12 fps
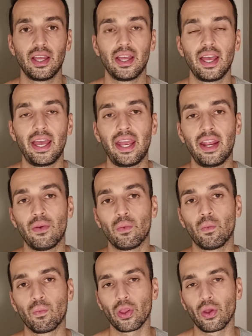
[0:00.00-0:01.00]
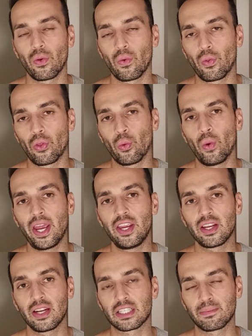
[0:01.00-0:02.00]
And the way you can
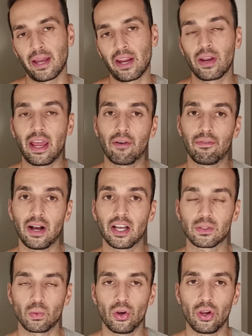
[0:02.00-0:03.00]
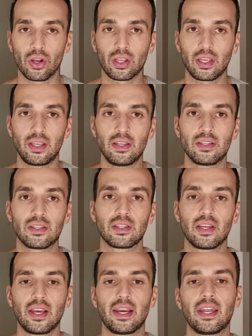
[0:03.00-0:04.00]
explain how fasts work is
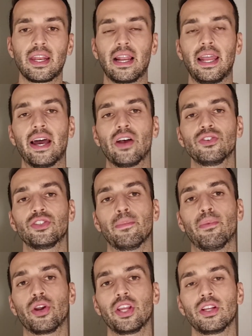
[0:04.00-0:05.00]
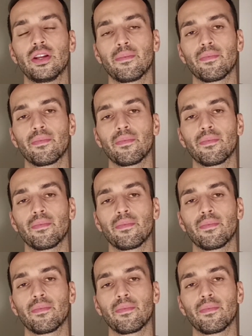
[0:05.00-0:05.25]
it allows your body